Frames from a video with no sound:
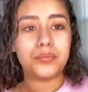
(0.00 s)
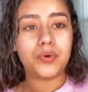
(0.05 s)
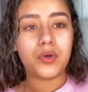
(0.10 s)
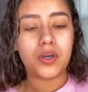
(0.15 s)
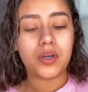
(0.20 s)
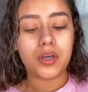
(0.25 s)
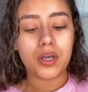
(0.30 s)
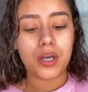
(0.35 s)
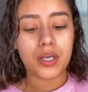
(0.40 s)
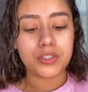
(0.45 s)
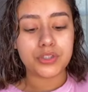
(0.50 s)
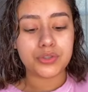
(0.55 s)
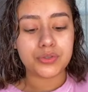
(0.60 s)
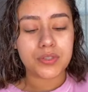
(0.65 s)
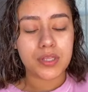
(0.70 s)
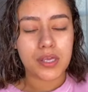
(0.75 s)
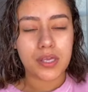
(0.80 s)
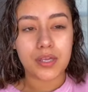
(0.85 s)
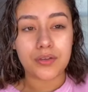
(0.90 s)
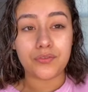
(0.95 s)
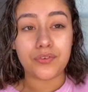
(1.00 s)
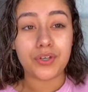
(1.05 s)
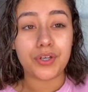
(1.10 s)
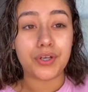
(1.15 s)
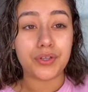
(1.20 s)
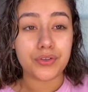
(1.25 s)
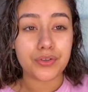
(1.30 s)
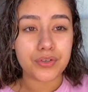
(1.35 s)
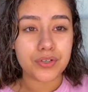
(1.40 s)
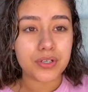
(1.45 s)
But I do that every
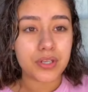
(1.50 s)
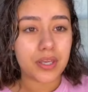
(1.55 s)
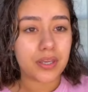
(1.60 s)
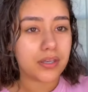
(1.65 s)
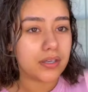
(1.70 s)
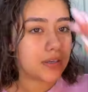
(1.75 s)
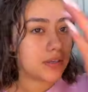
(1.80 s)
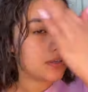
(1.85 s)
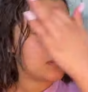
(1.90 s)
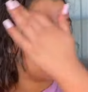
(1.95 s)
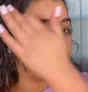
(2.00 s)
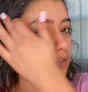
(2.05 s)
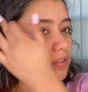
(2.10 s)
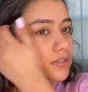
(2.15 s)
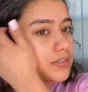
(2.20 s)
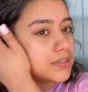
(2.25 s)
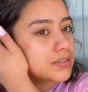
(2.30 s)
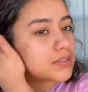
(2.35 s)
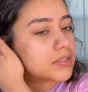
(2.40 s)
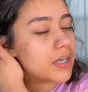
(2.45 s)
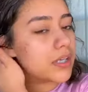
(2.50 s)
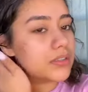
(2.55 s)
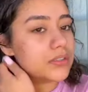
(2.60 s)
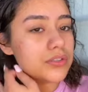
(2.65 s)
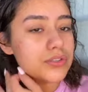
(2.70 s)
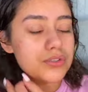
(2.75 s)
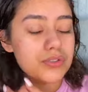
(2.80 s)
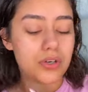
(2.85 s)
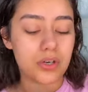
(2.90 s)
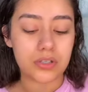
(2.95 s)
other day because it's kind of
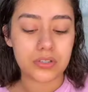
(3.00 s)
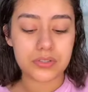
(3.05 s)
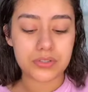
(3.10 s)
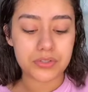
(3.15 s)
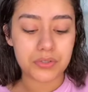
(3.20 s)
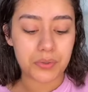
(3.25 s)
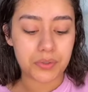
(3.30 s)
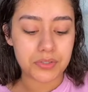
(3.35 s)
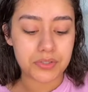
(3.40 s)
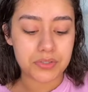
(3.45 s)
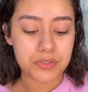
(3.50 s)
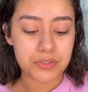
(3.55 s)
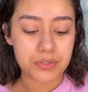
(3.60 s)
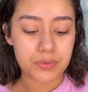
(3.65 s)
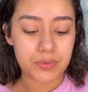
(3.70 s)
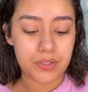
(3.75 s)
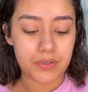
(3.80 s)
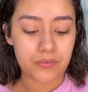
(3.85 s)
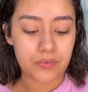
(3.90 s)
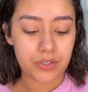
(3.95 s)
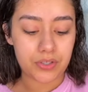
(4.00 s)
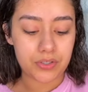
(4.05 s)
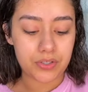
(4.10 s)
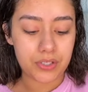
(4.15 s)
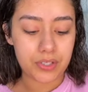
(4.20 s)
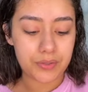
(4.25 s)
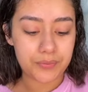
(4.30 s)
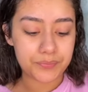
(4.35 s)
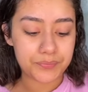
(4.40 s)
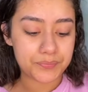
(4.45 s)
strong. So I just do it every other
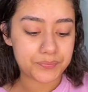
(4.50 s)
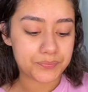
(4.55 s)
day.